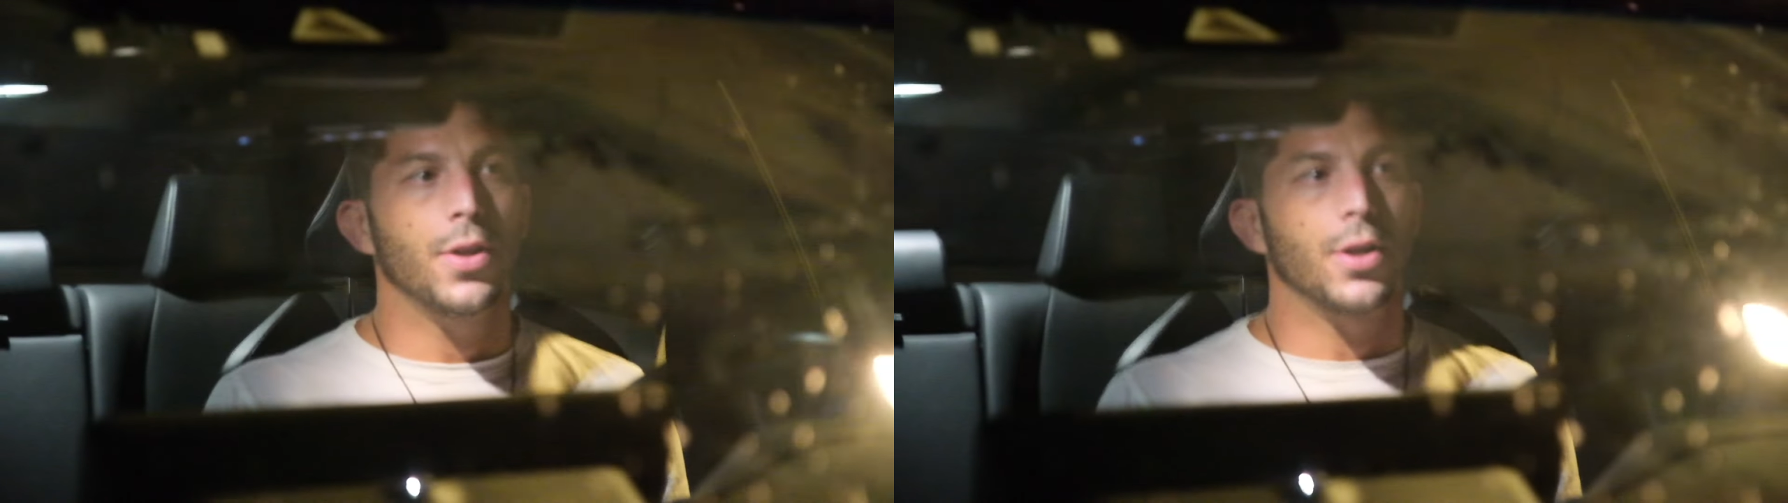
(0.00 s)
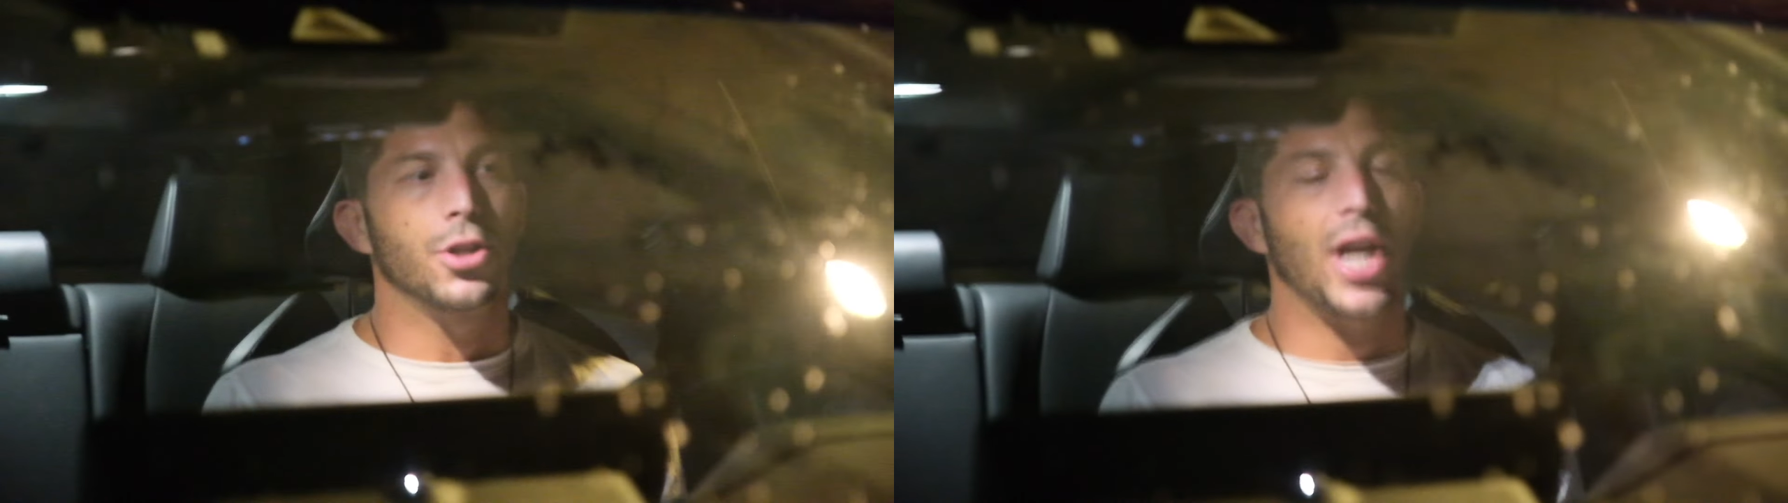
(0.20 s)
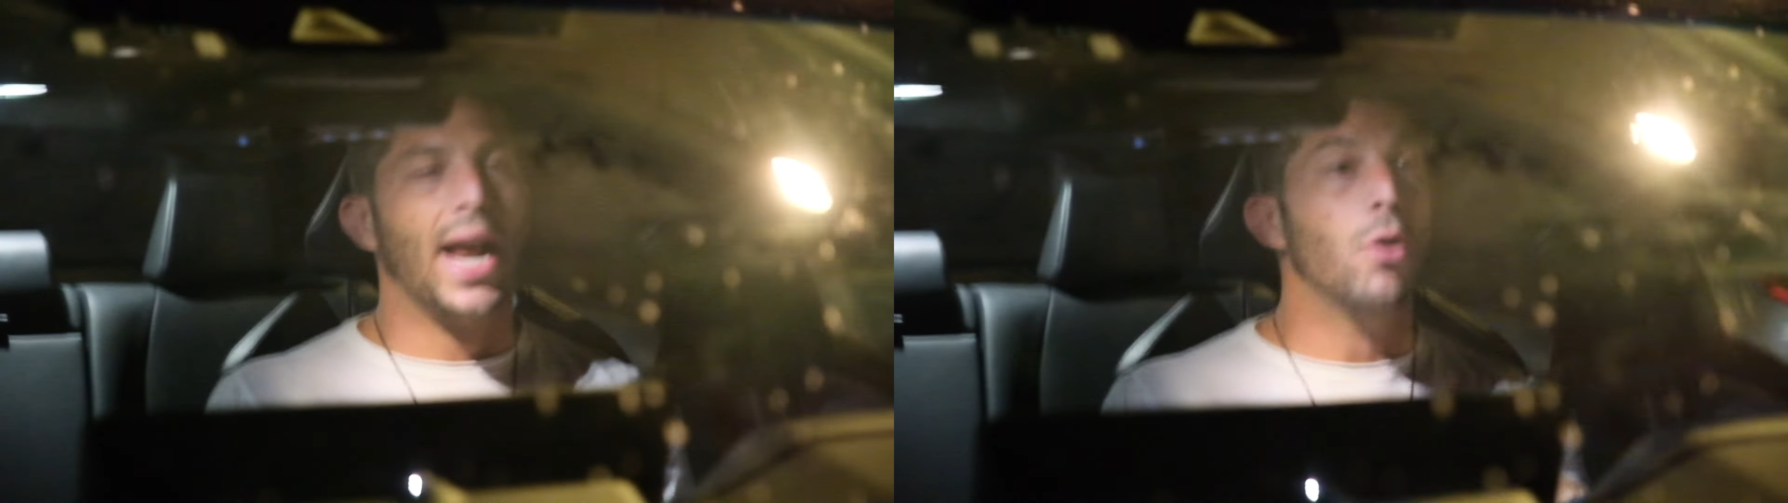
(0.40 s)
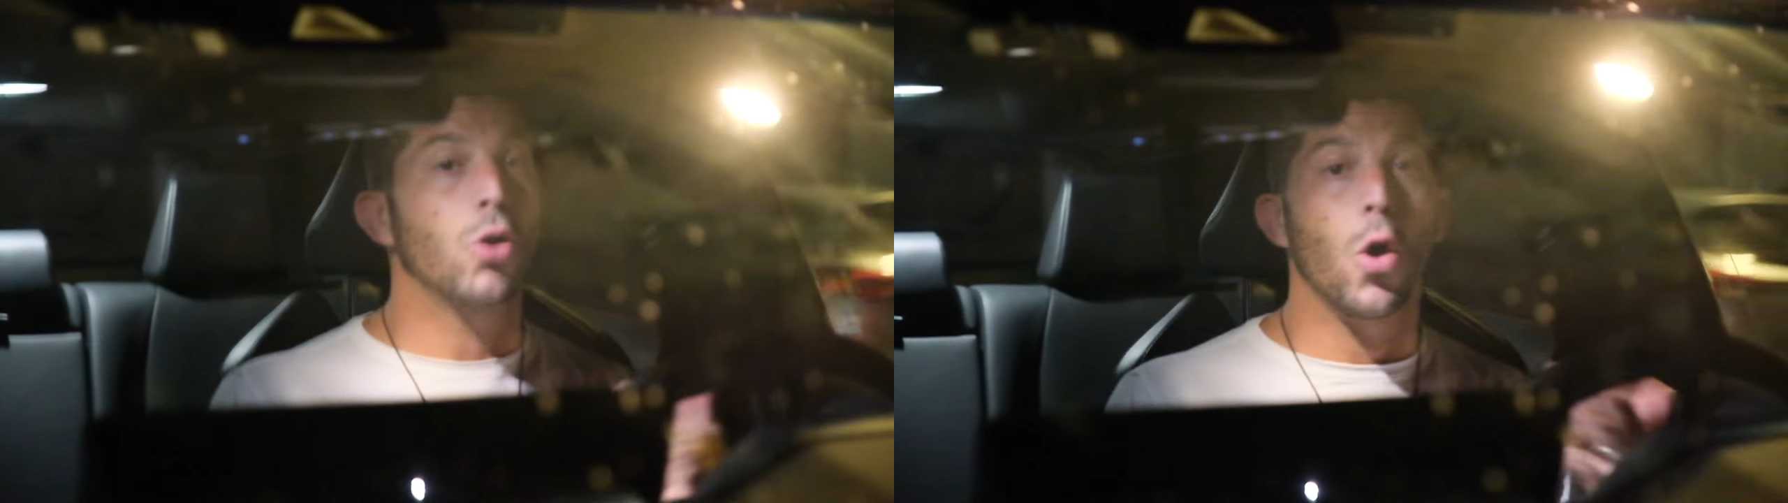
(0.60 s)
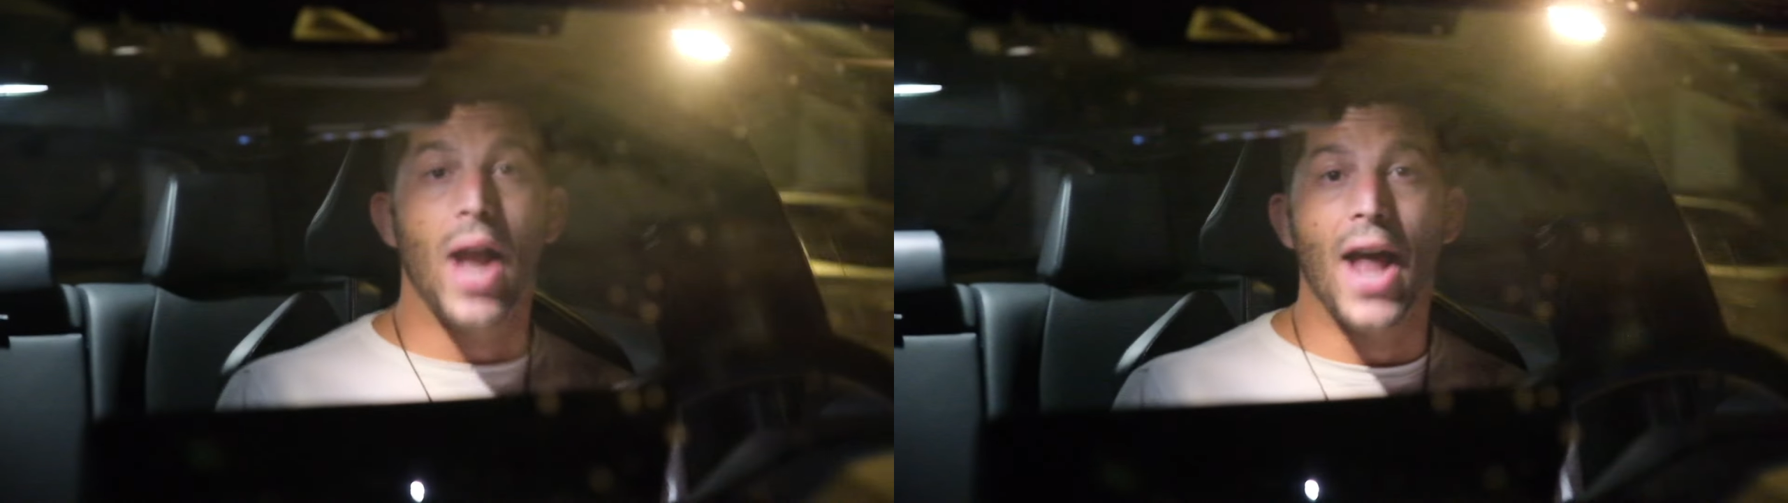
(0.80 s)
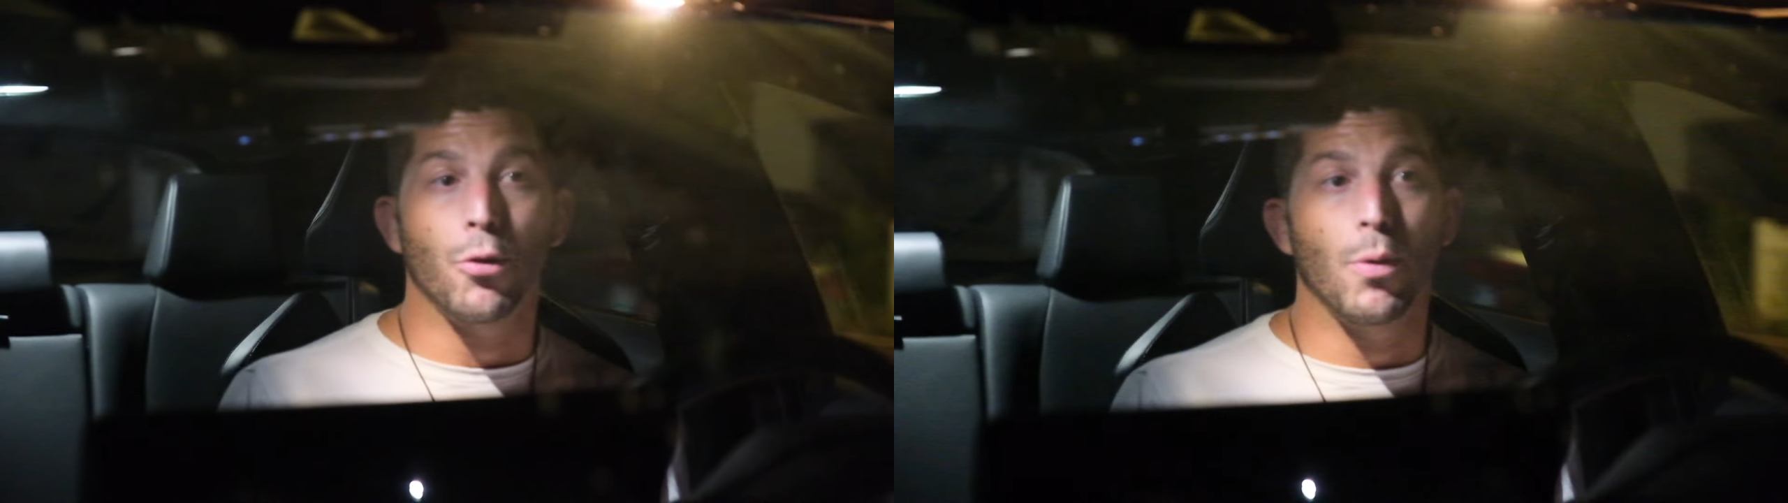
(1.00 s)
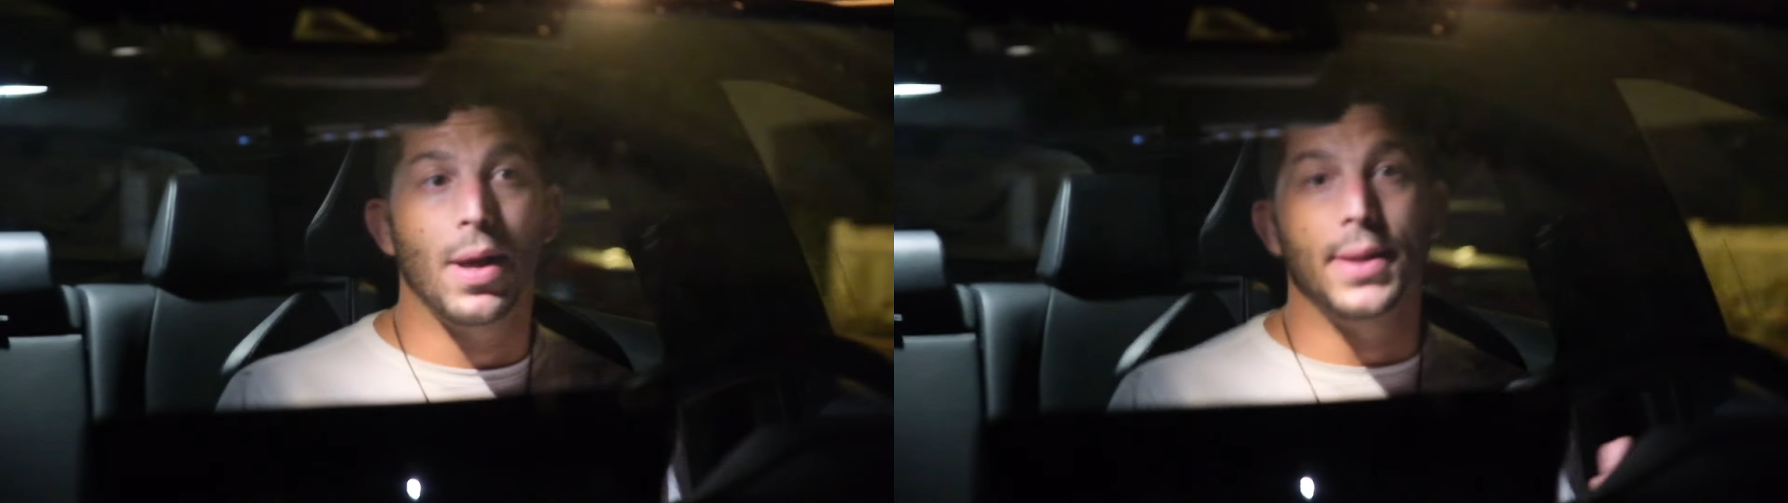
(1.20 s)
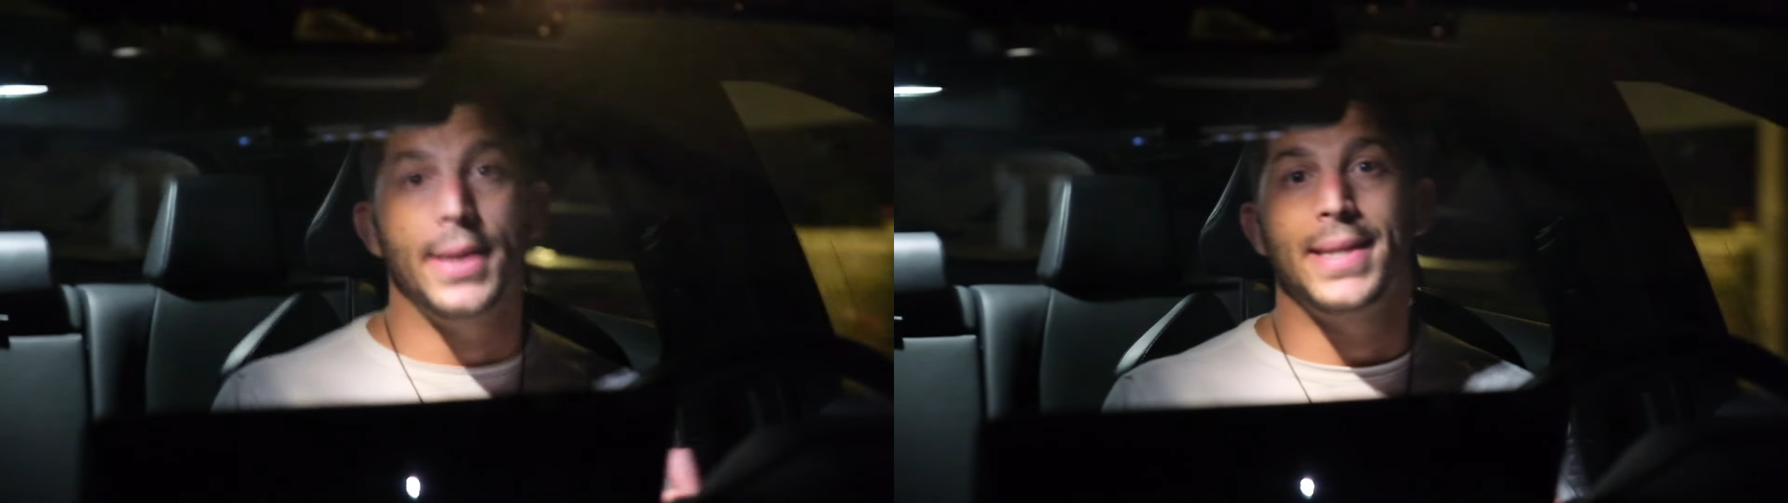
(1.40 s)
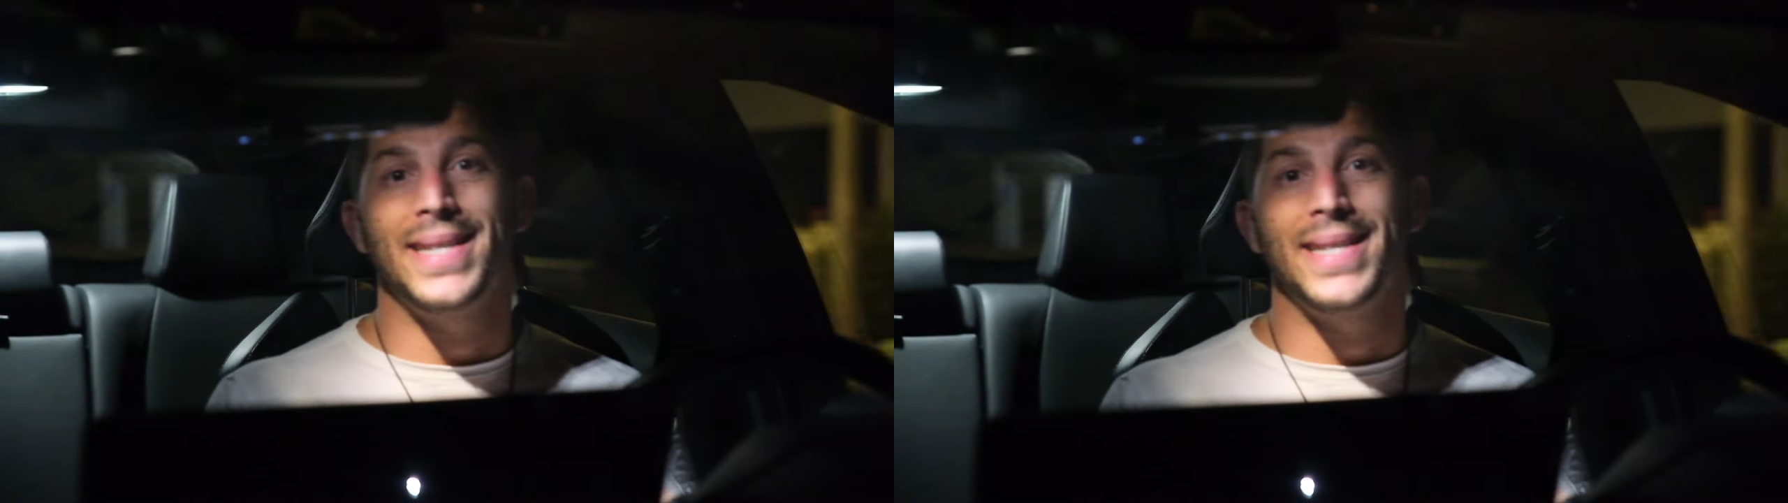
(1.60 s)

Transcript: You can check out gonadirellin,